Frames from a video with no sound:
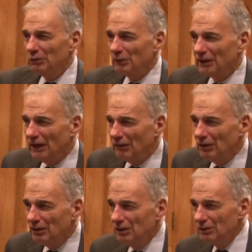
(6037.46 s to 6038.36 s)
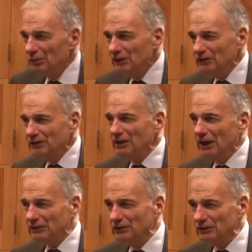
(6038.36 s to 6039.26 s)
without raising
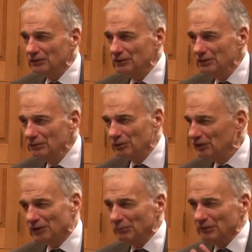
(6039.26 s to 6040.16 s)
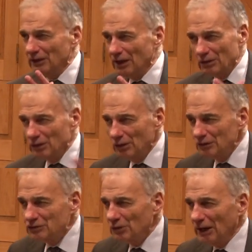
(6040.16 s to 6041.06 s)
taxes for something. I don't know, a
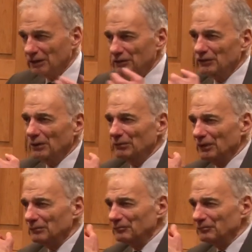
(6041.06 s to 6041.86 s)
truck or something.